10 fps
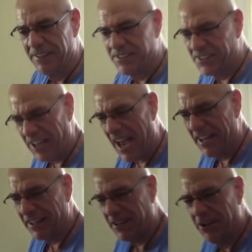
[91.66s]

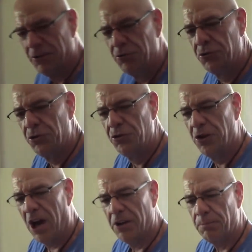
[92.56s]
static, do
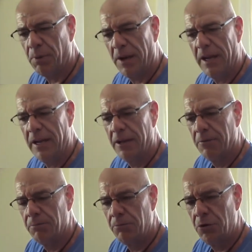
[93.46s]
not play
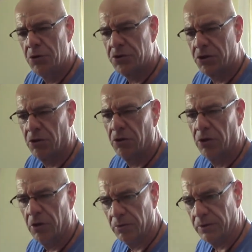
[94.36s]
musical
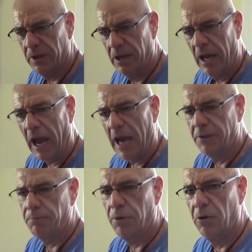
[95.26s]
note
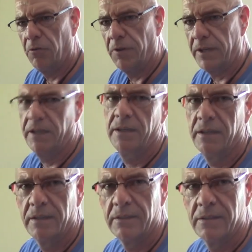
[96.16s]
at perfect
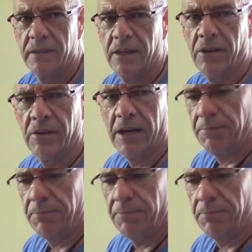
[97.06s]
you know